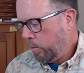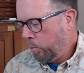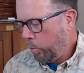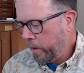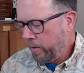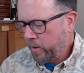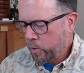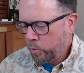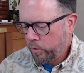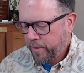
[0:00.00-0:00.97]
One of the
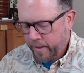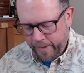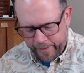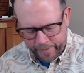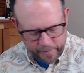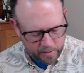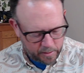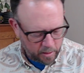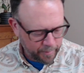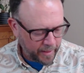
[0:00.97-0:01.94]
cool things
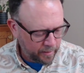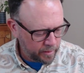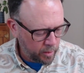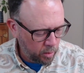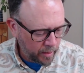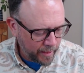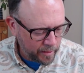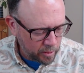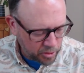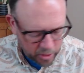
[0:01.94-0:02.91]
about the
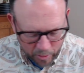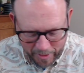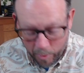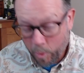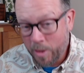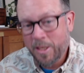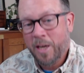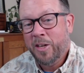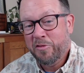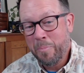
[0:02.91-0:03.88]
Orlando show is there were a
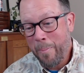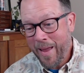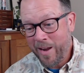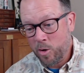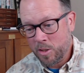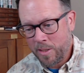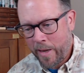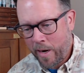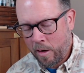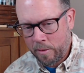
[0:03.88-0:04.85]
ton of makers
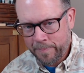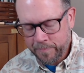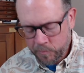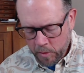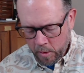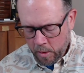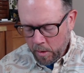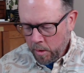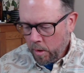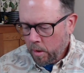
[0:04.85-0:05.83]
there.
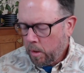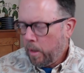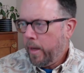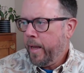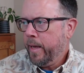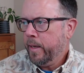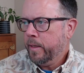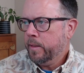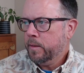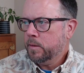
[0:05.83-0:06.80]

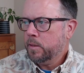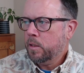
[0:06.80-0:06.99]
And